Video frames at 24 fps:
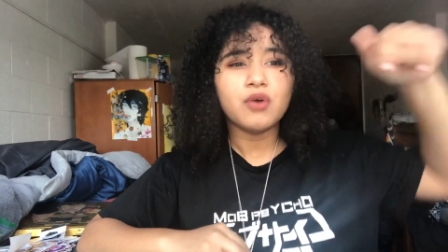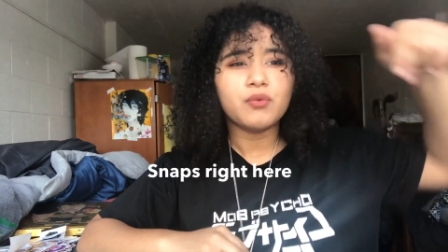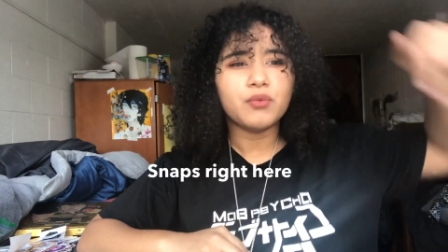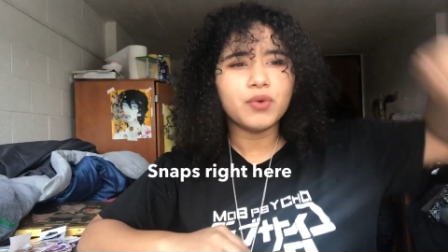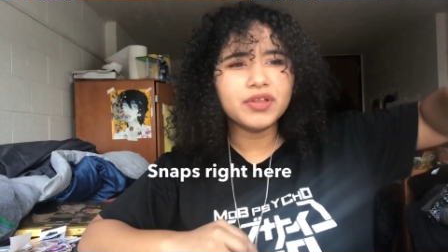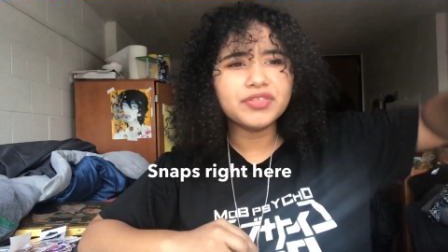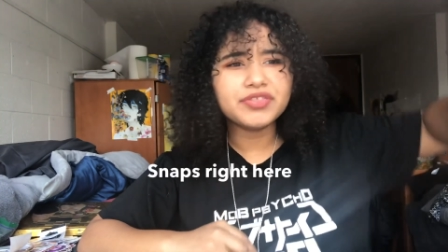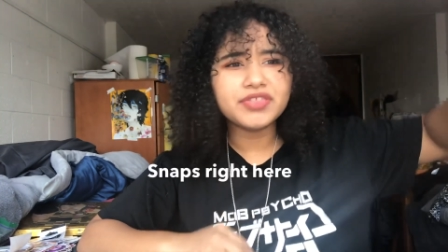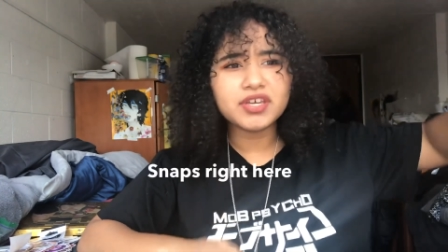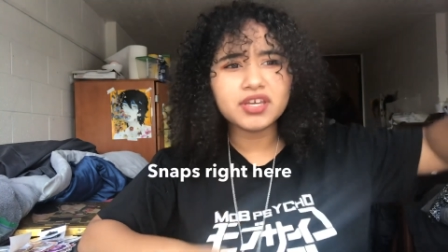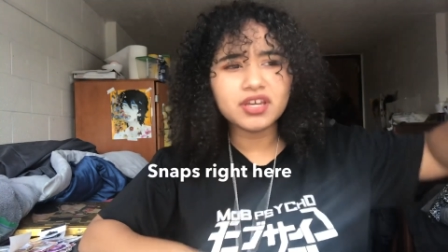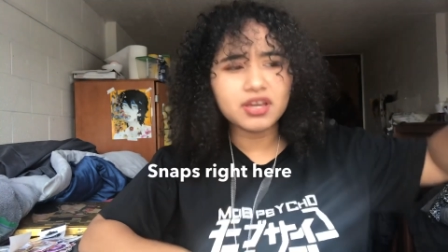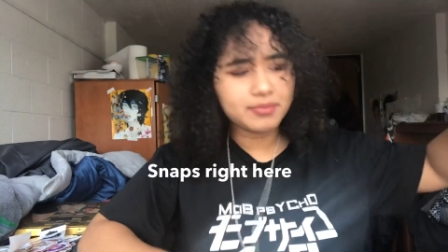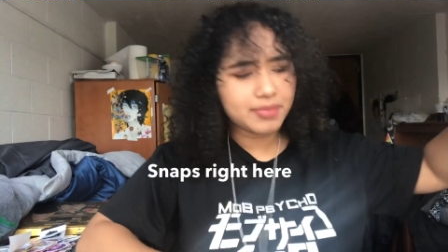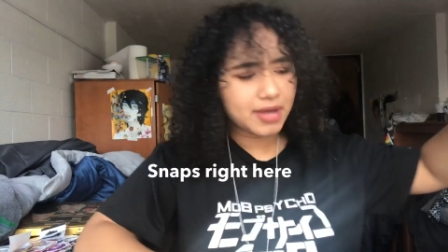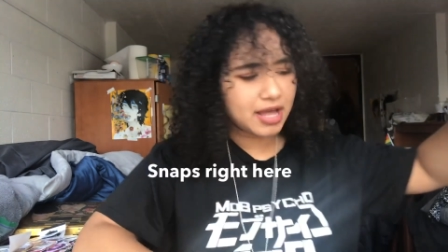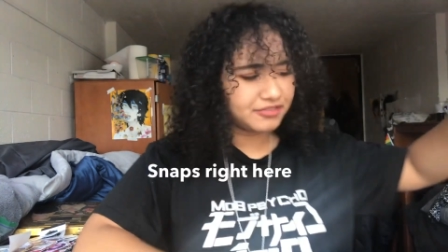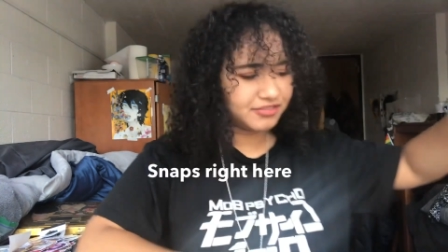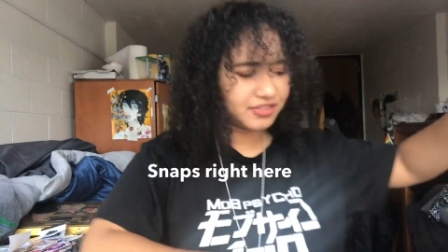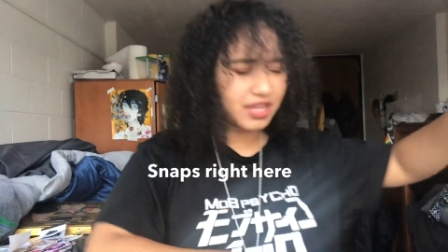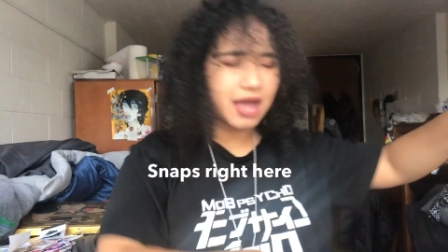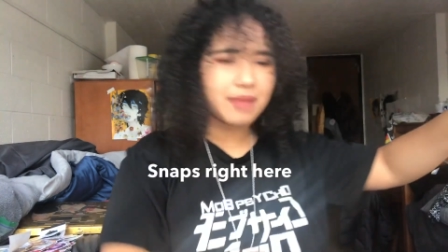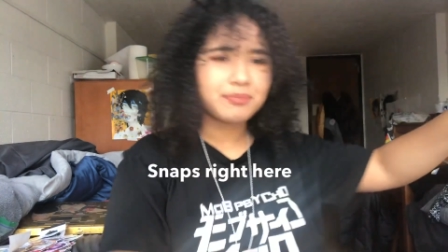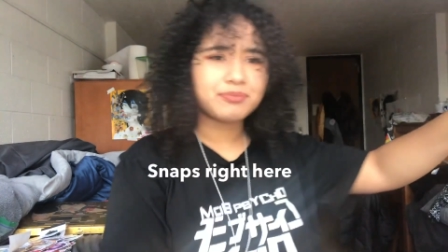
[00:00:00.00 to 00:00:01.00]
One thing
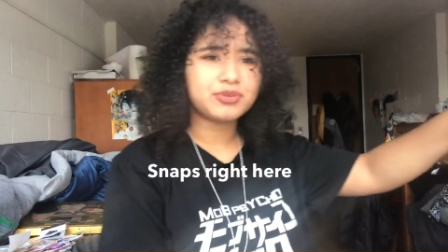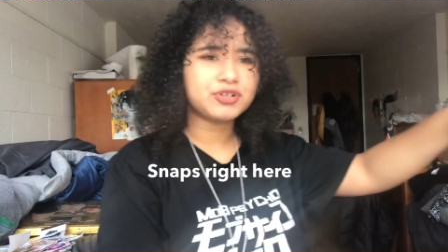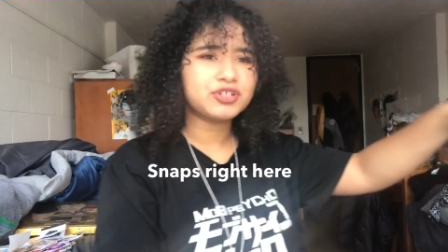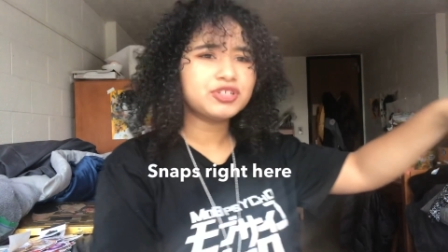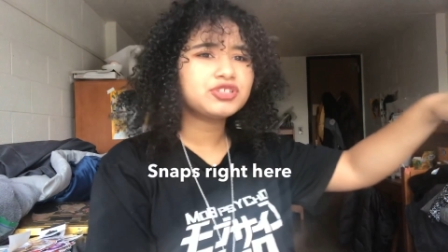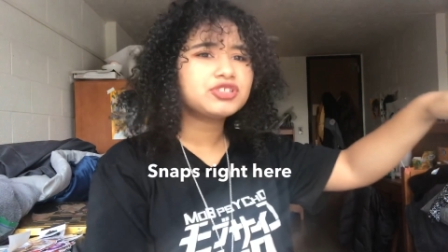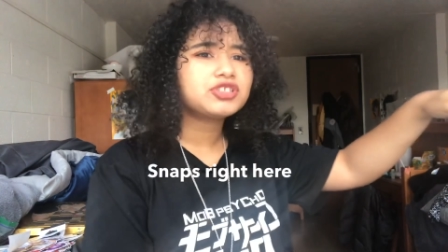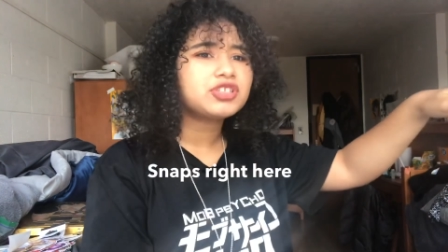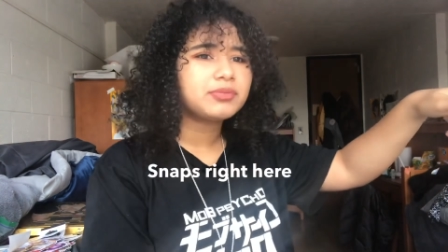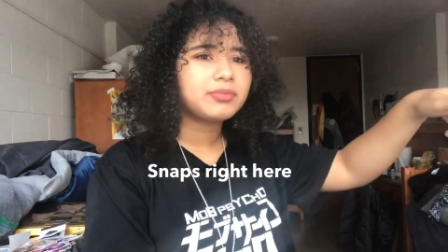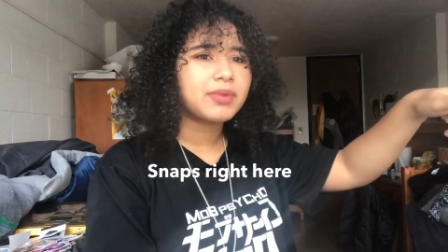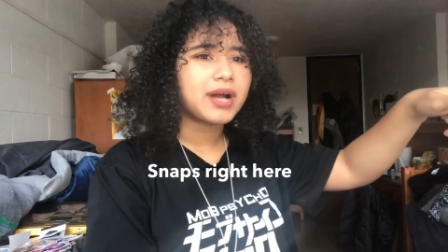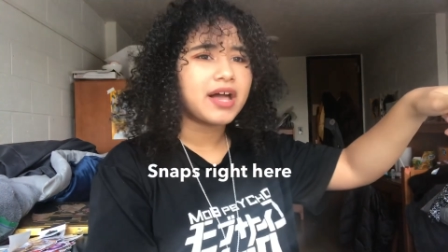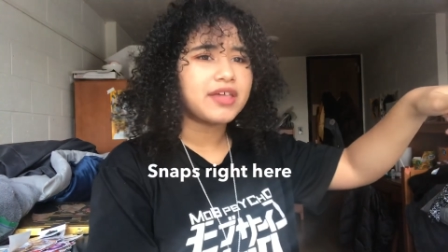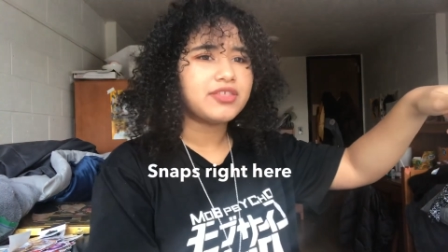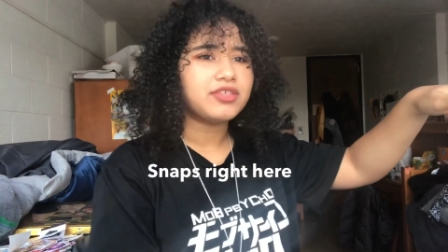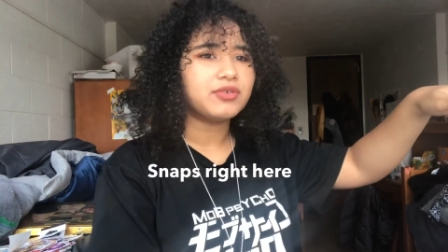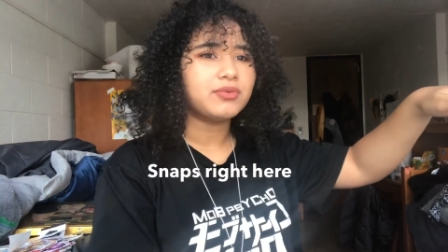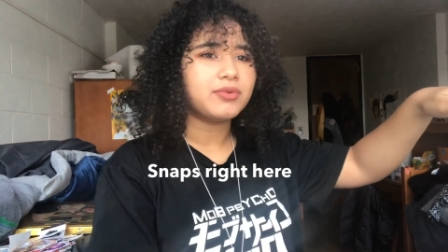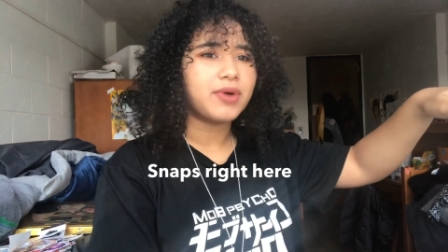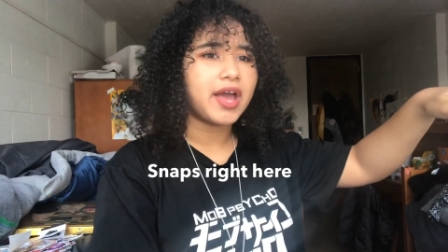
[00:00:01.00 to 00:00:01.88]
about that printer, by the